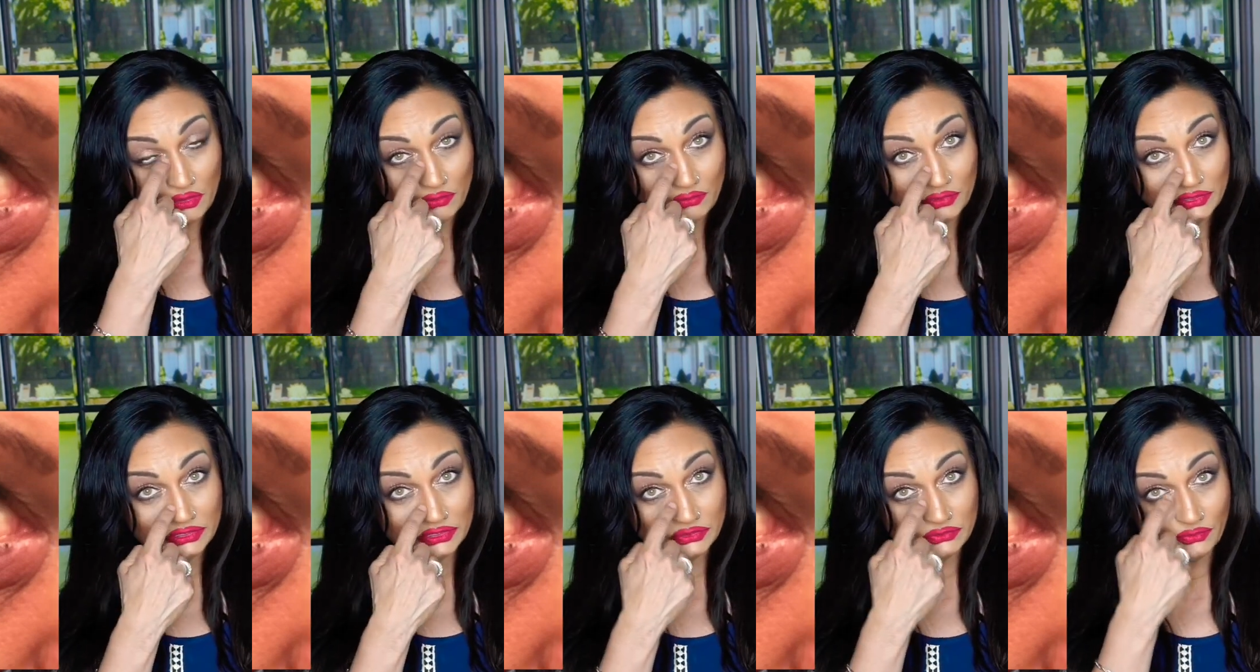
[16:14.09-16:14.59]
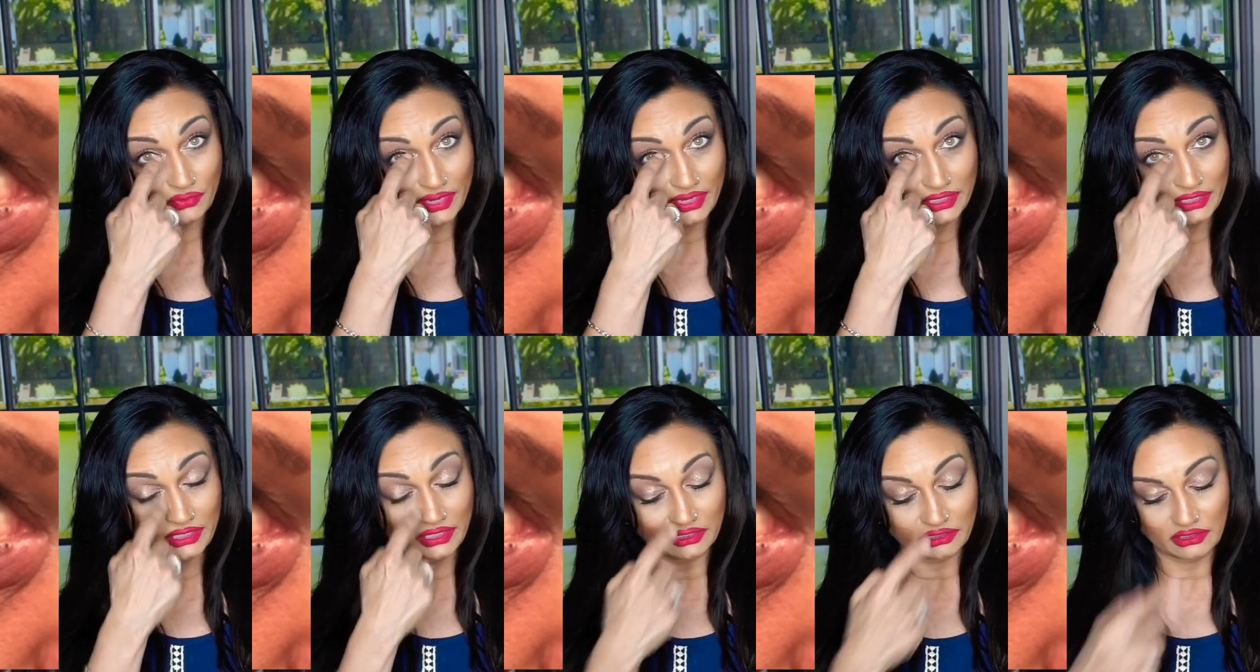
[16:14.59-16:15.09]
which is
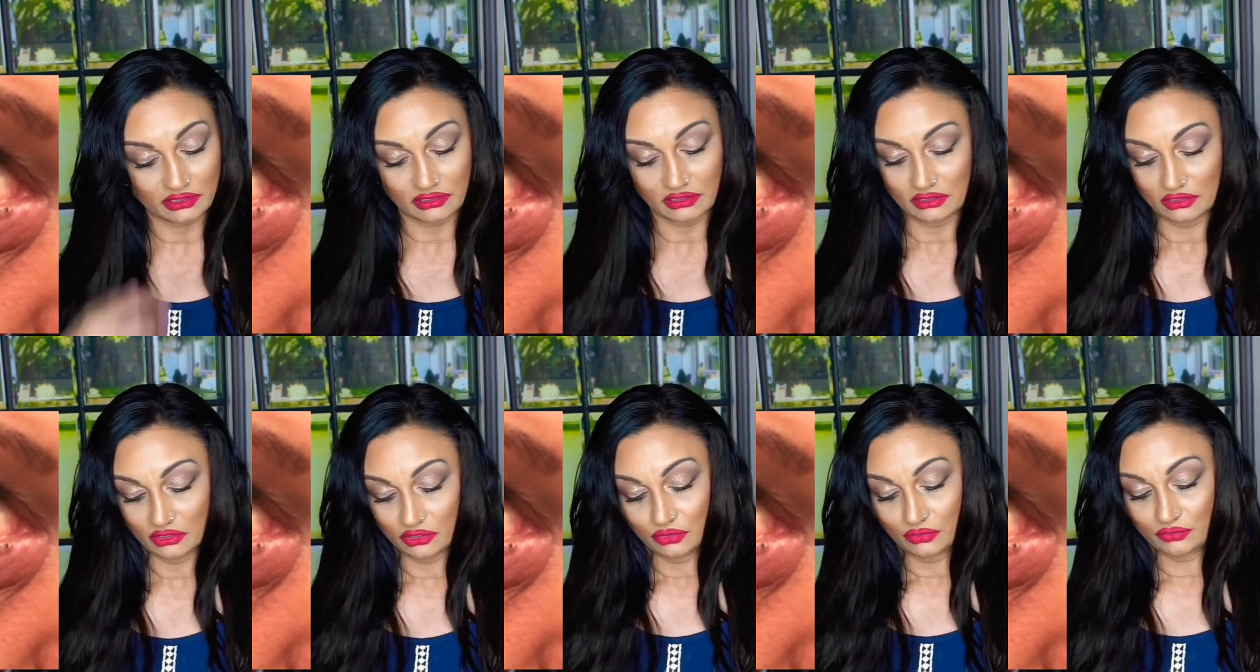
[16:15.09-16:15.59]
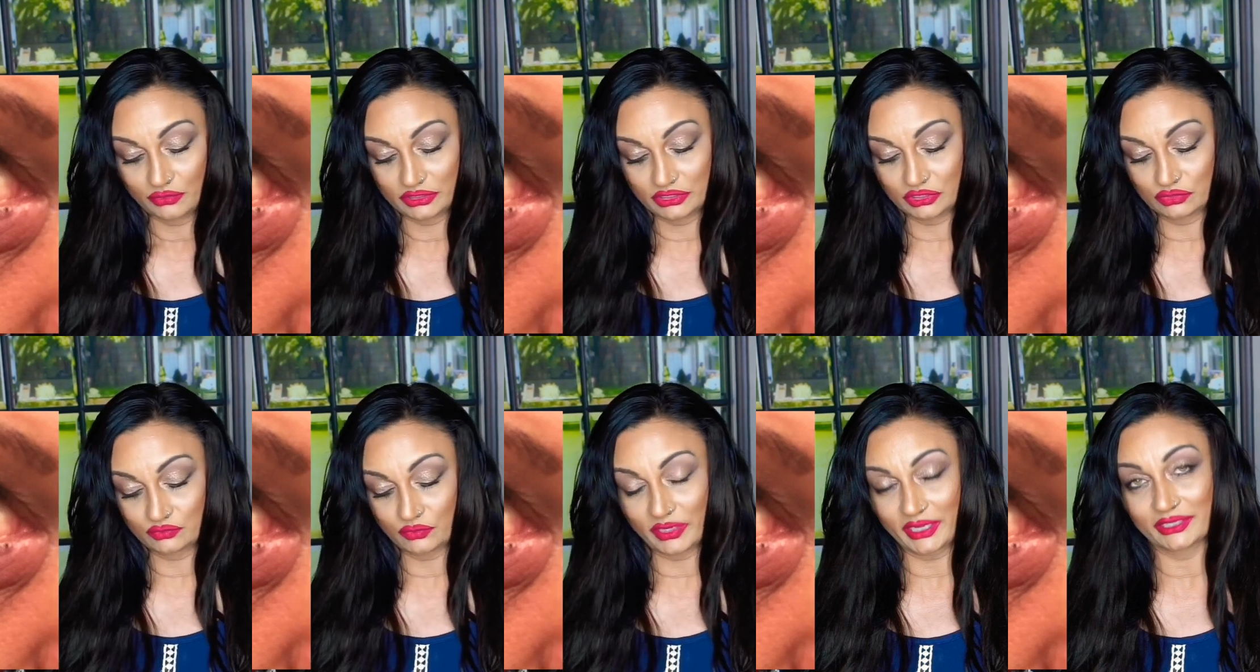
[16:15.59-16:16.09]
right here, which
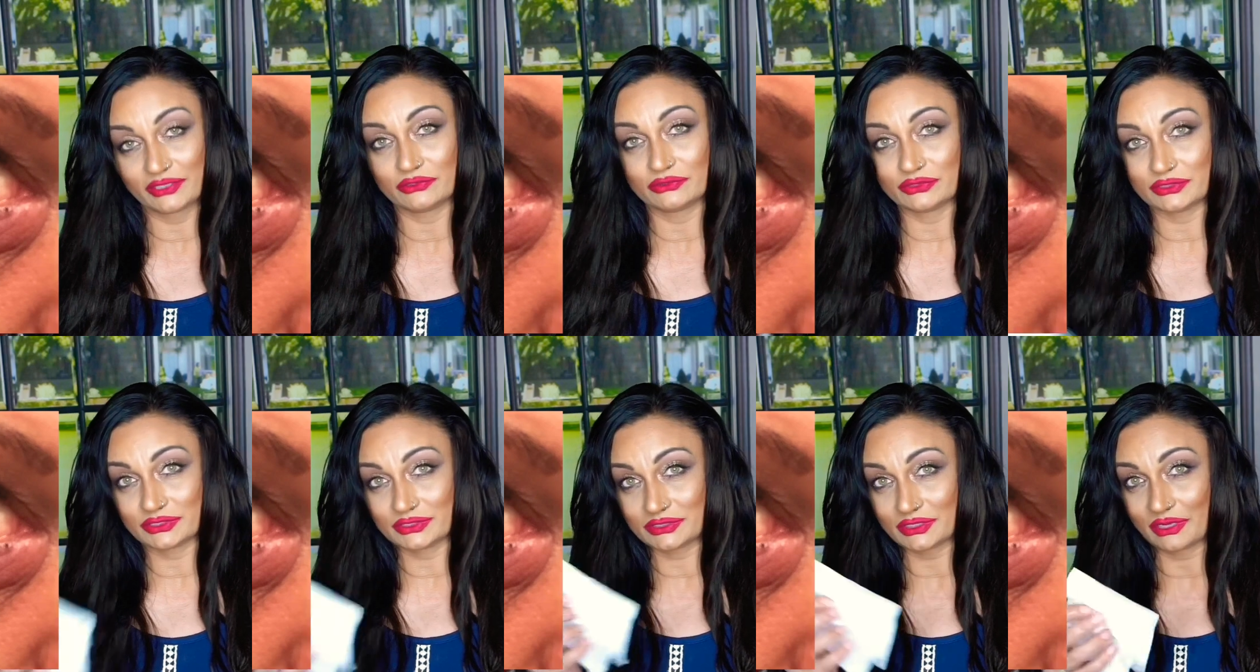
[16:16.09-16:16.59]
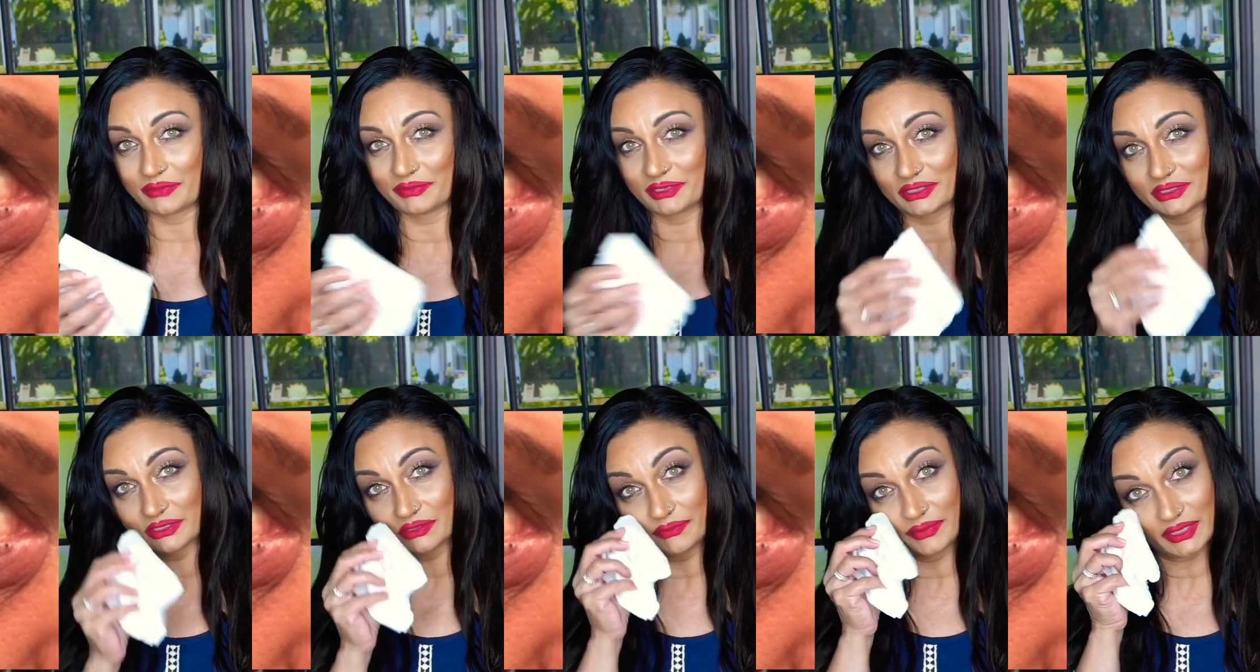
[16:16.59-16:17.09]
is why you just saw me a
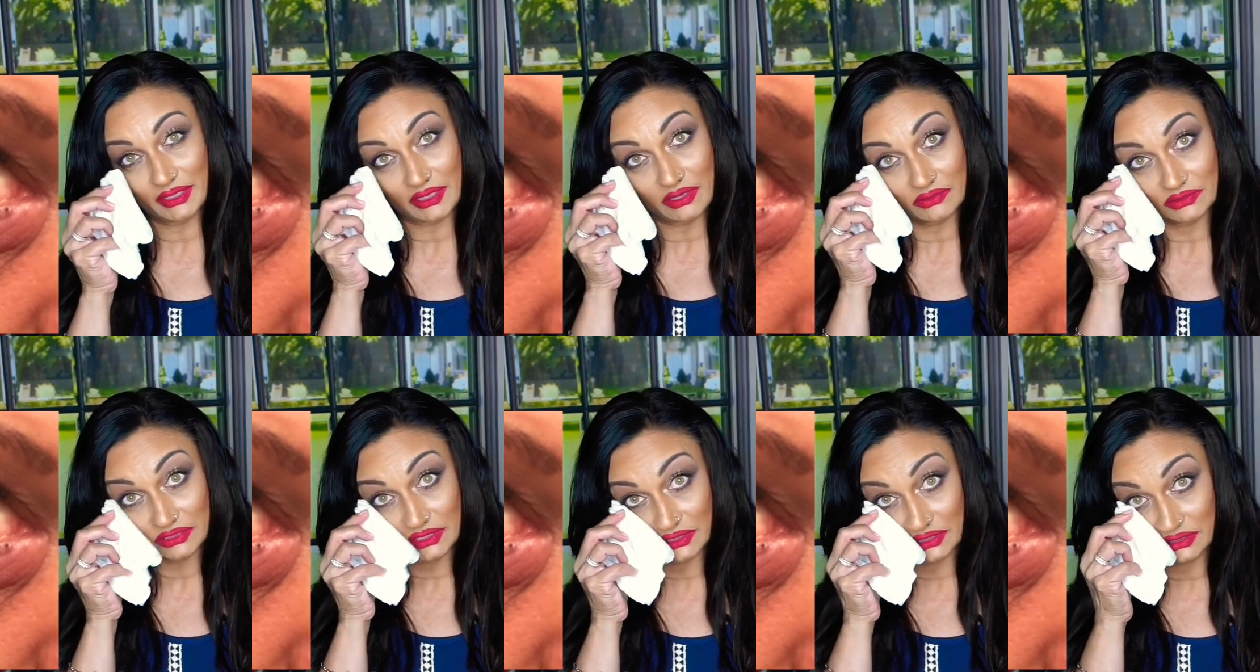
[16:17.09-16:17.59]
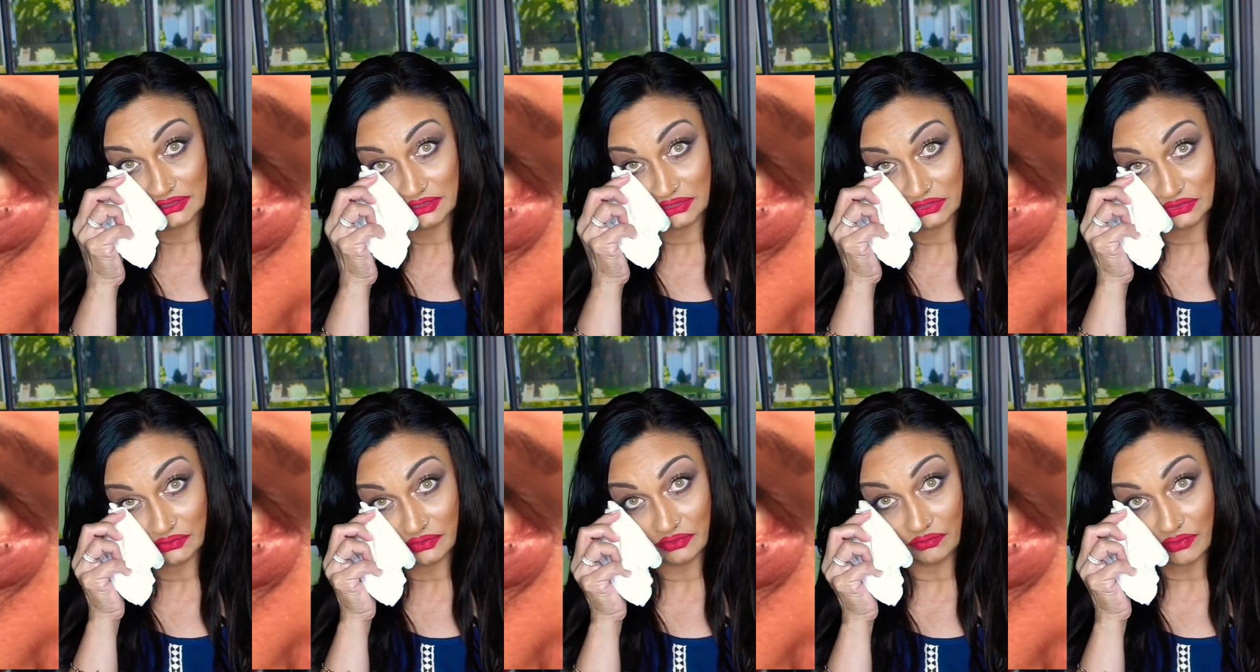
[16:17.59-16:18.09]
little bit ago take a
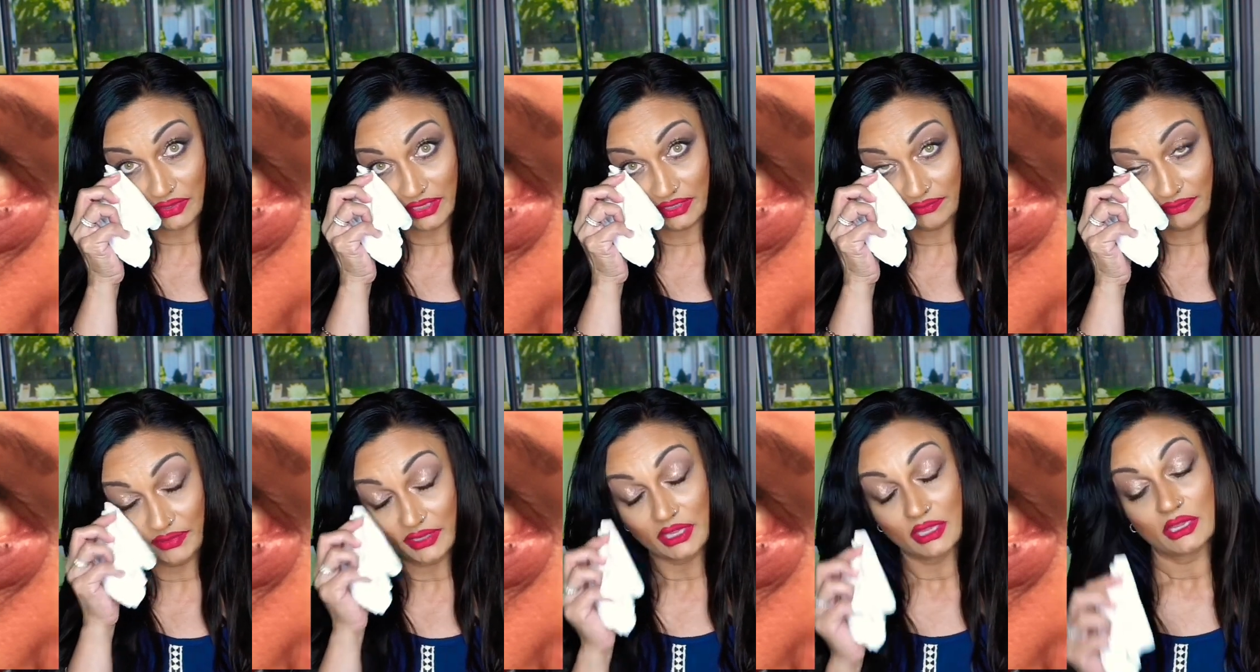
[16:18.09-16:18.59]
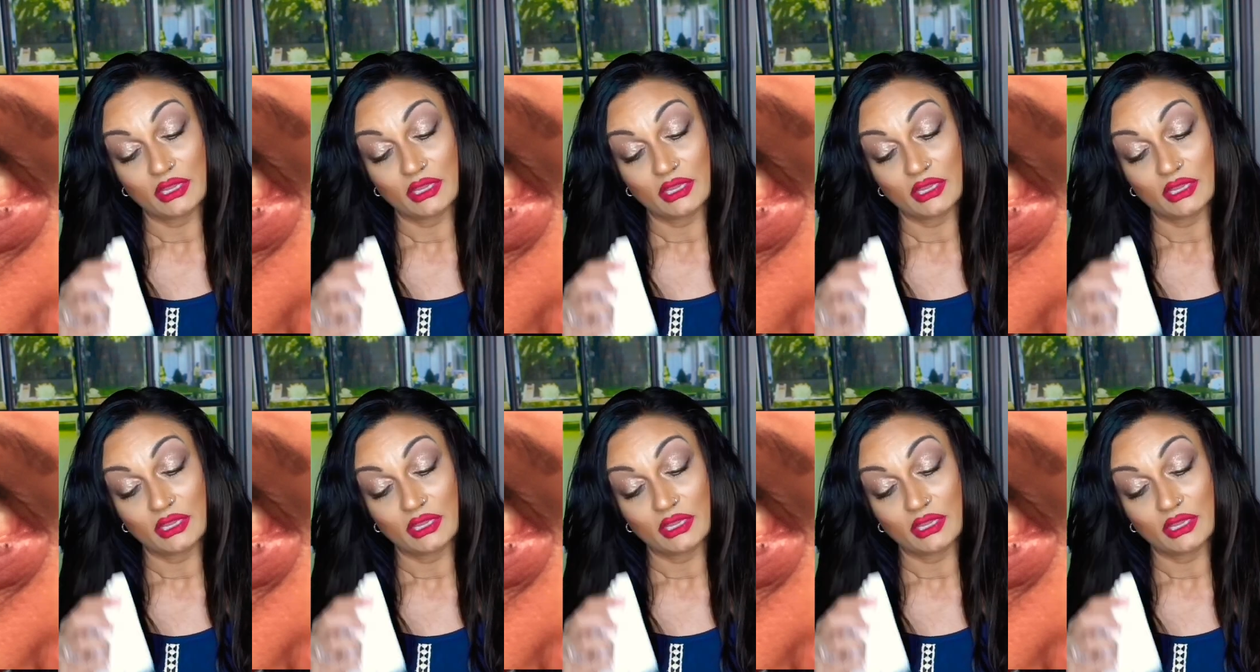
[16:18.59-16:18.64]
tissue and wipe.